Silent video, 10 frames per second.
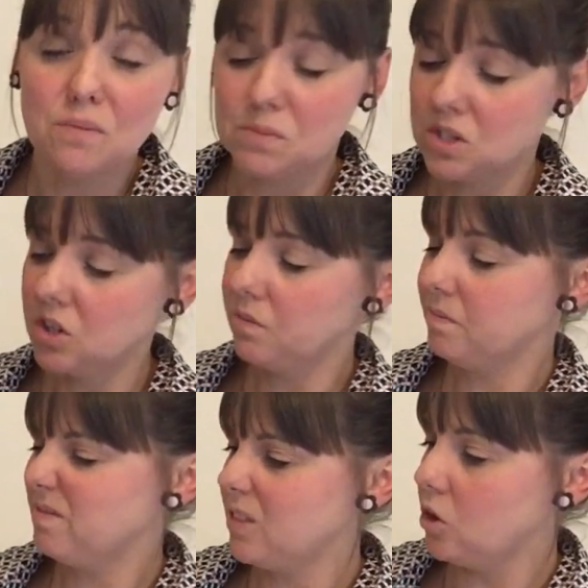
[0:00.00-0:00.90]
the jumpsuit.
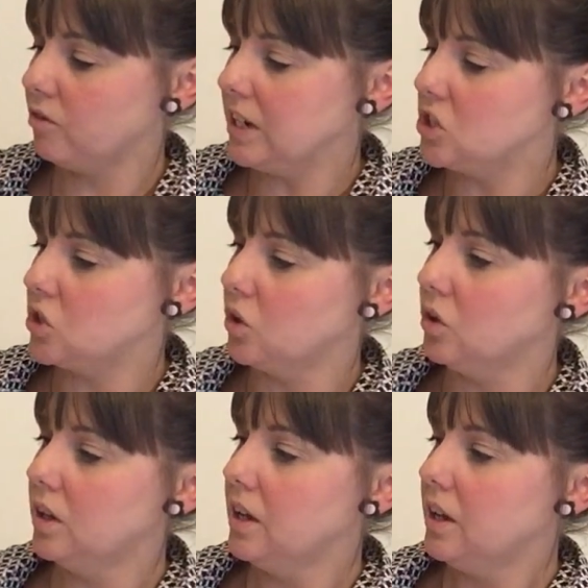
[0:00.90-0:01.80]
I'm not really sure.
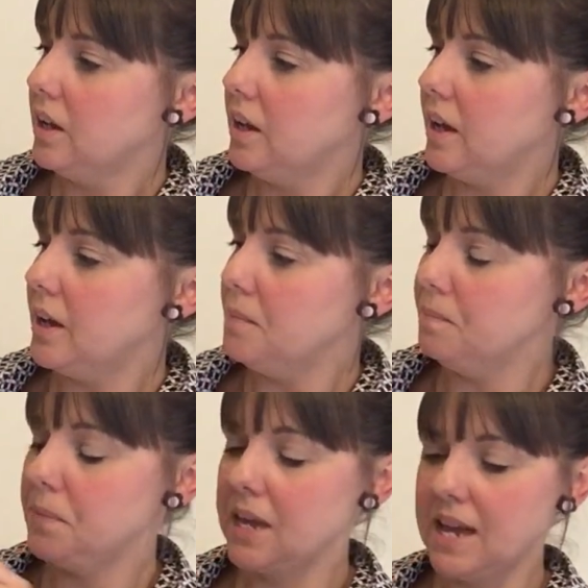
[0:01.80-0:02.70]

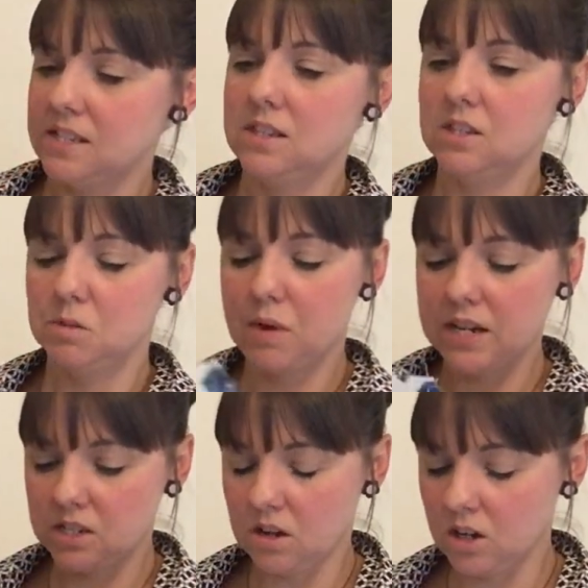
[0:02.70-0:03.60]
But yes, the
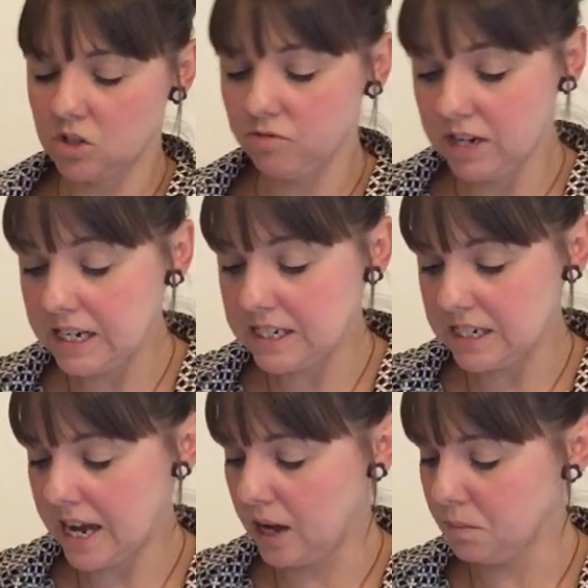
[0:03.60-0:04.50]
spray starch really
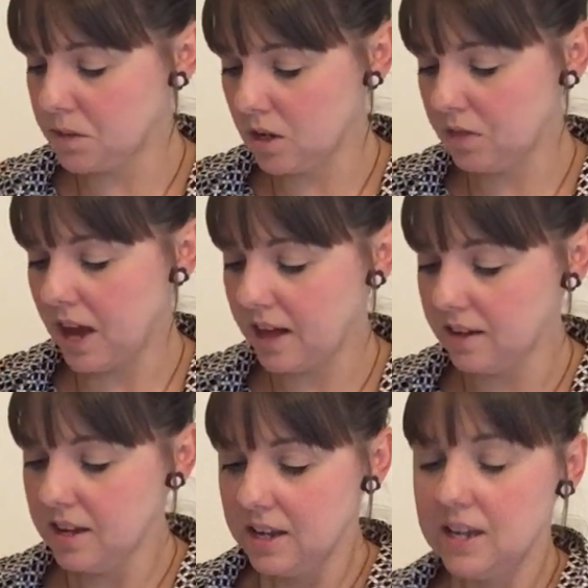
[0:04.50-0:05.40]
did help. So that
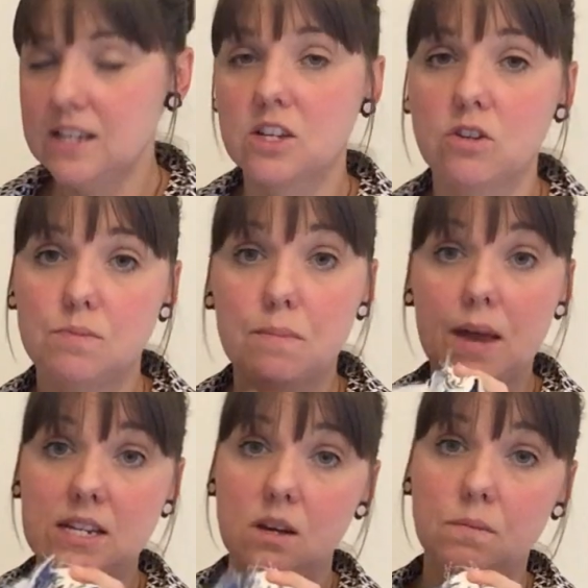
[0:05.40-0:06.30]
is going to be
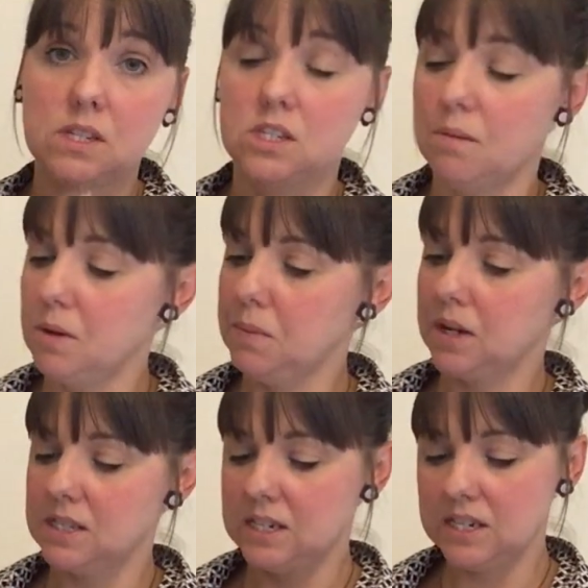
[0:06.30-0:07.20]
made up this summer
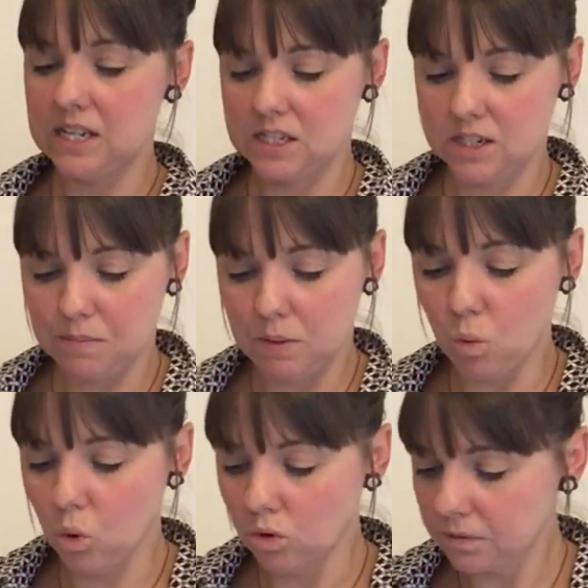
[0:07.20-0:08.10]
because it needs to be
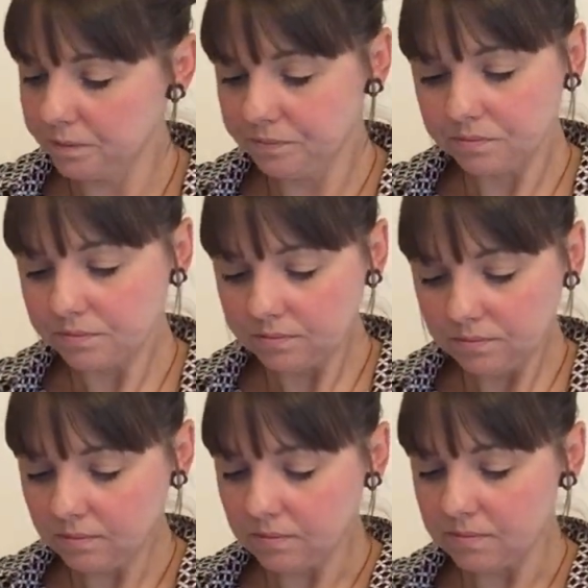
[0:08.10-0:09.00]
worn.
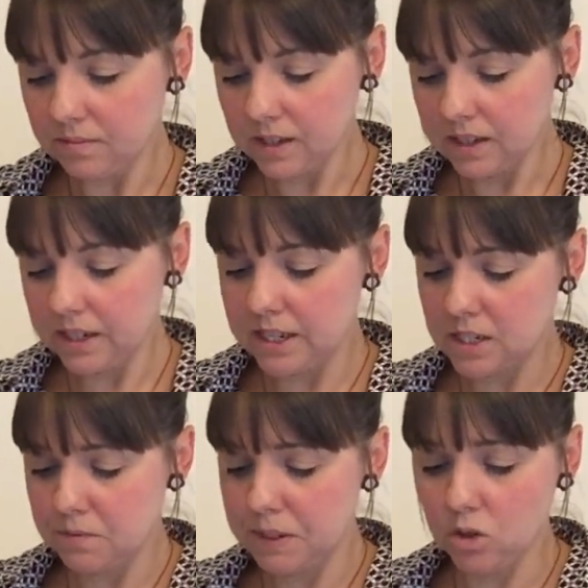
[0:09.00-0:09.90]
It needs
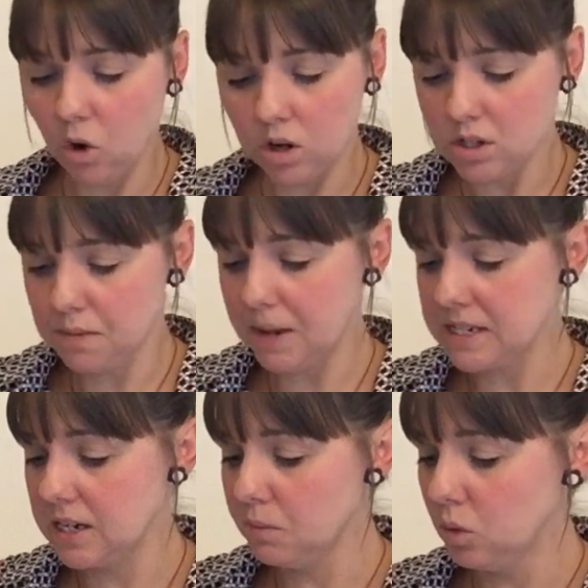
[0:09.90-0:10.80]
to be not under the
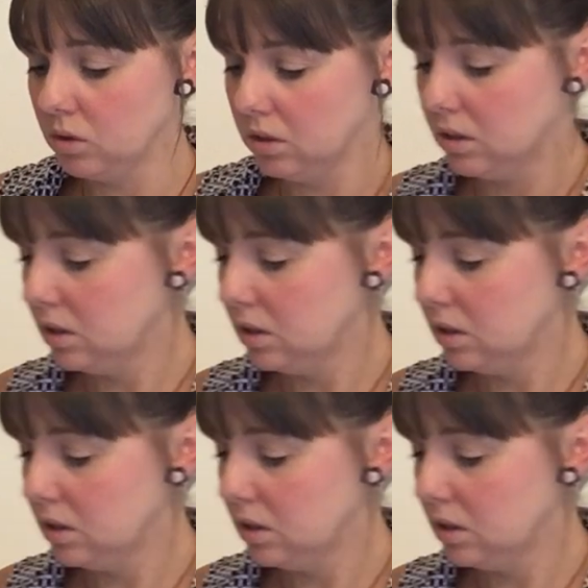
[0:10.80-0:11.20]
bed anymore.